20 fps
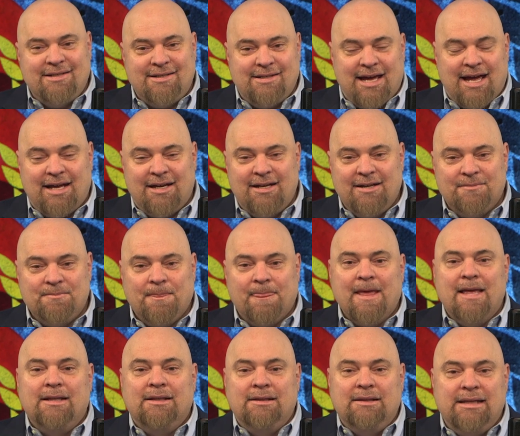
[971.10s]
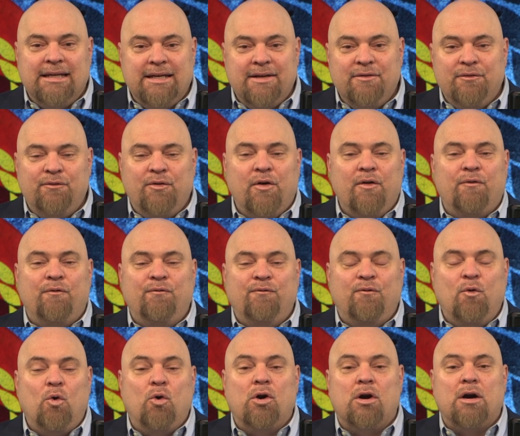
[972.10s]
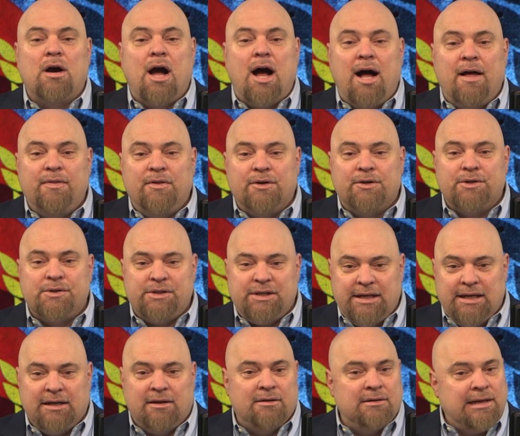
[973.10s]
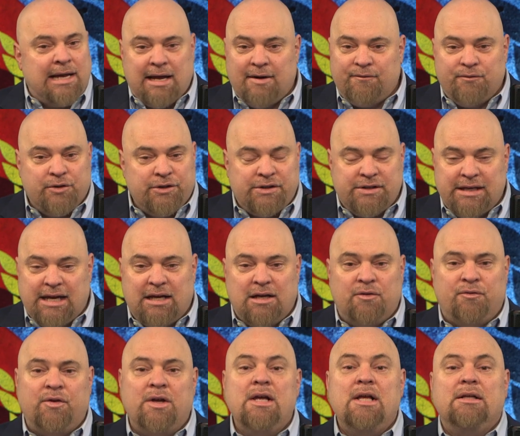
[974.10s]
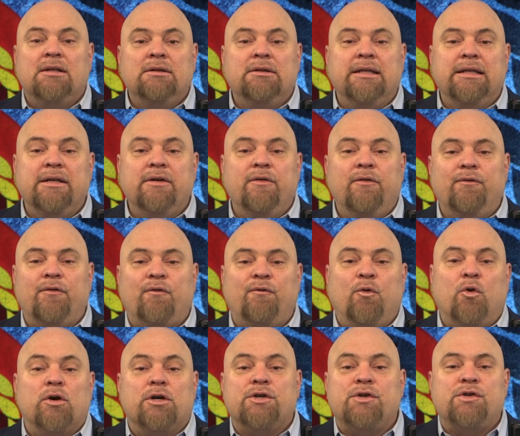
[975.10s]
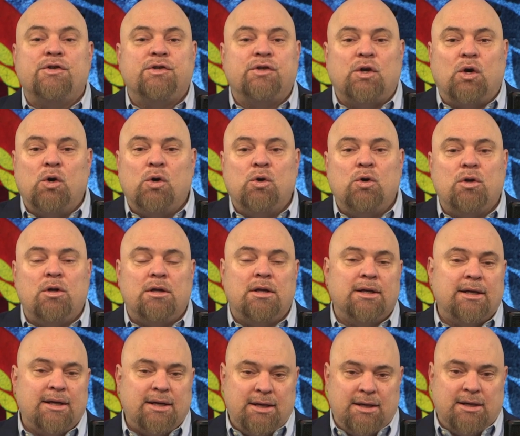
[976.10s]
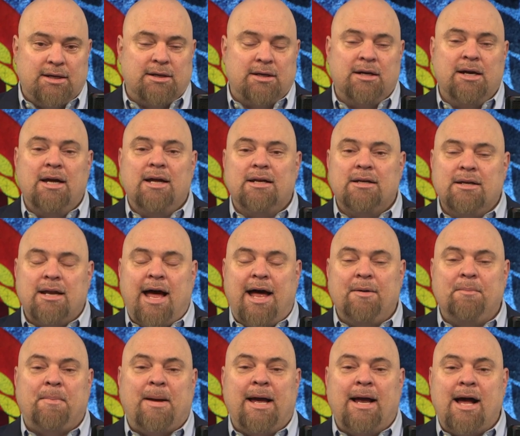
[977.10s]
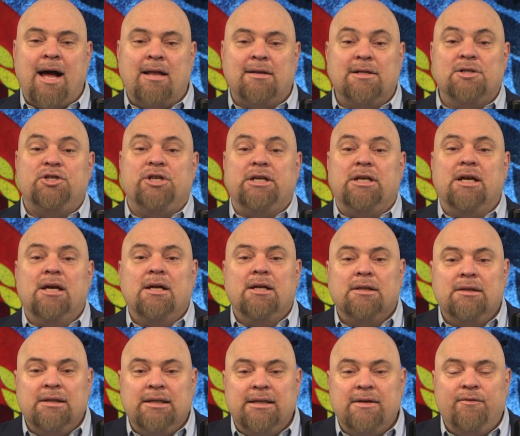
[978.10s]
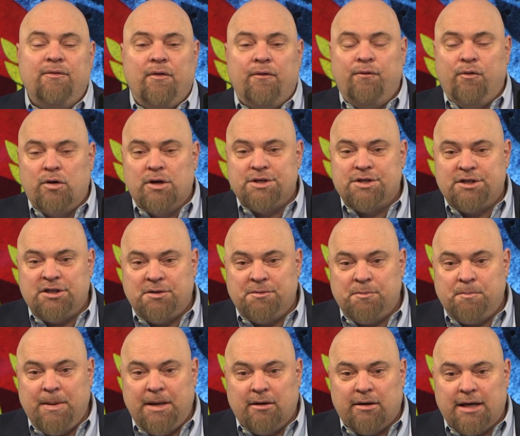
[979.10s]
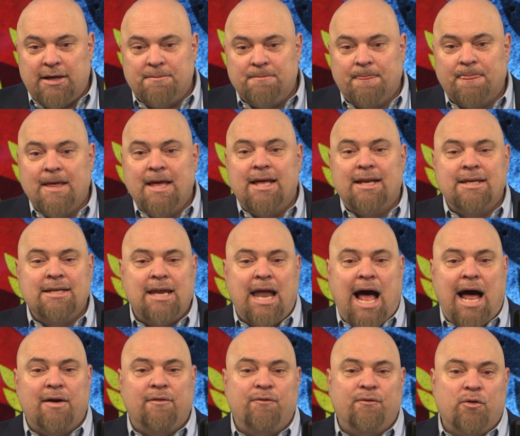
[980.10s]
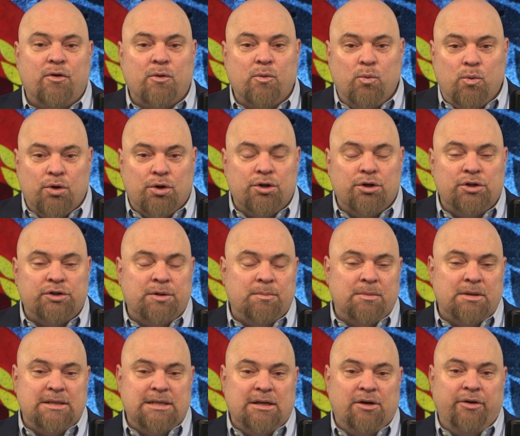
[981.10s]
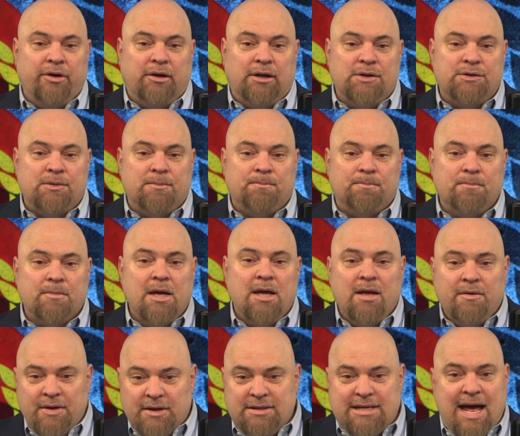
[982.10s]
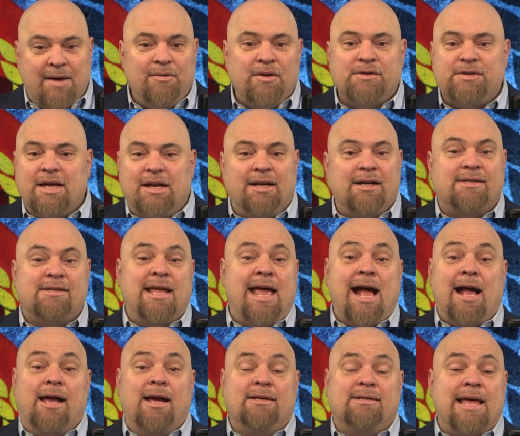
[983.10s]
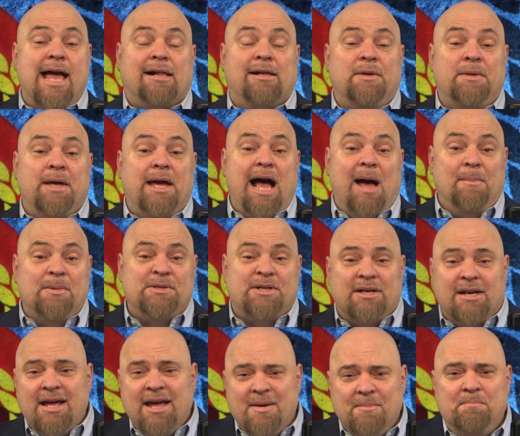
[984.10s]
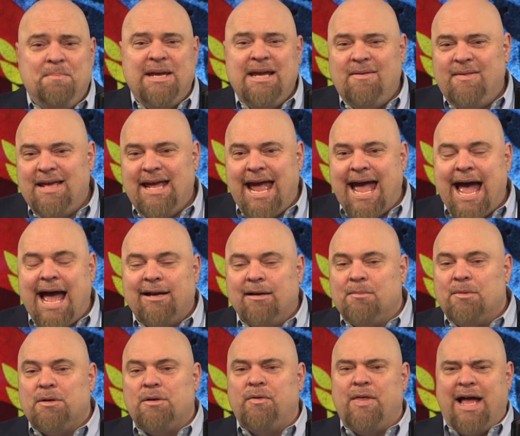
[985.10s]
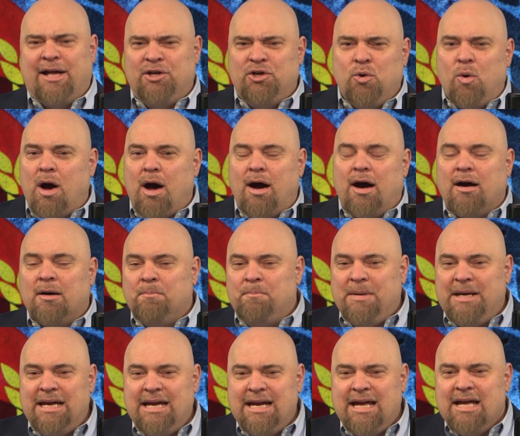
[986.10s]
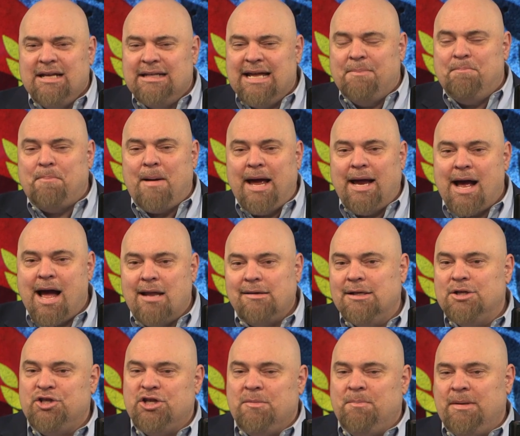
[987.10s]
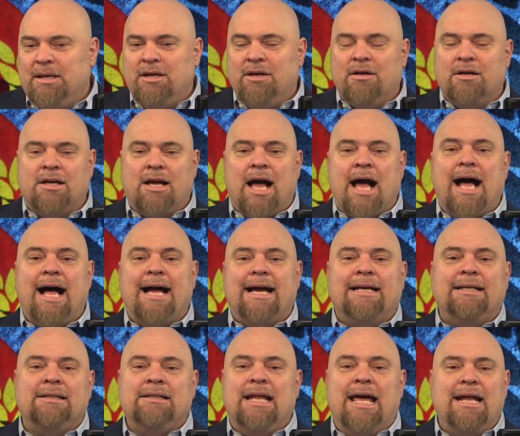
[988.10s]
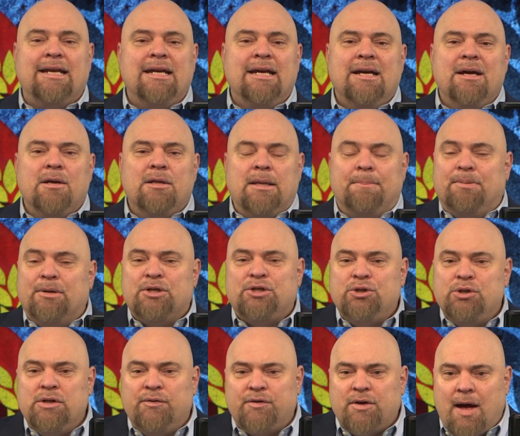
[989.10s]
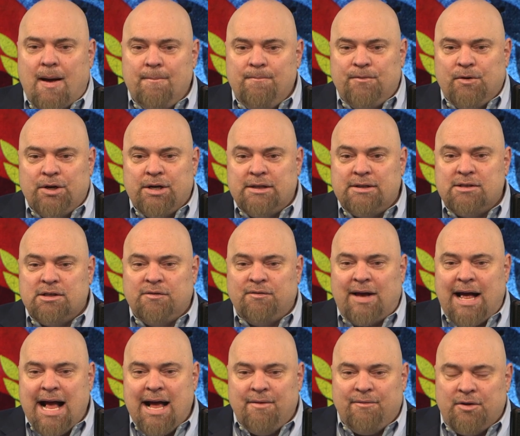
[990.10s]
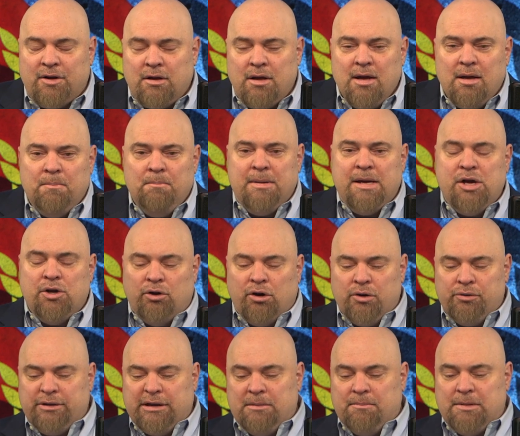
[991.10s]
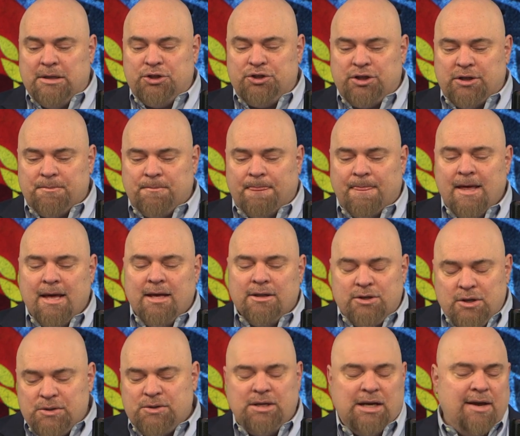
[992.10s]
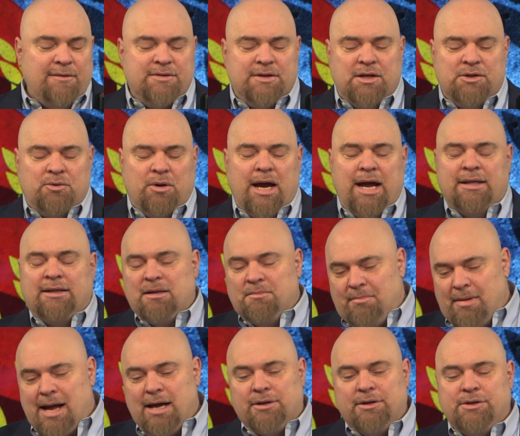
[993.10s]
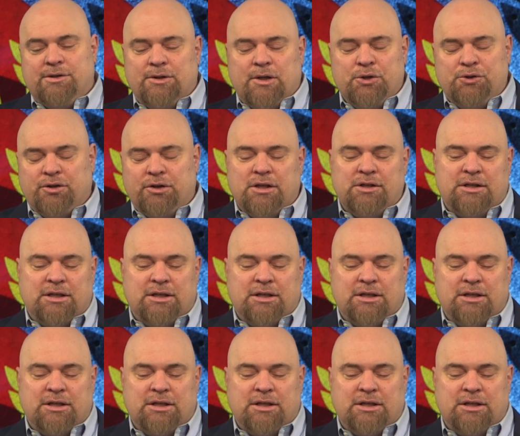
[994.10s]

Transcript: said, Live for others here, not for self. Live for soul here, not biology. Live for spirit not for world and materialism. The devil said it's exactly the opposite. Be the animal that you are. Be let biology be your guide. Let the pursuit of comfort and survival be your only mission. Dostoevsky is right. The modern socialist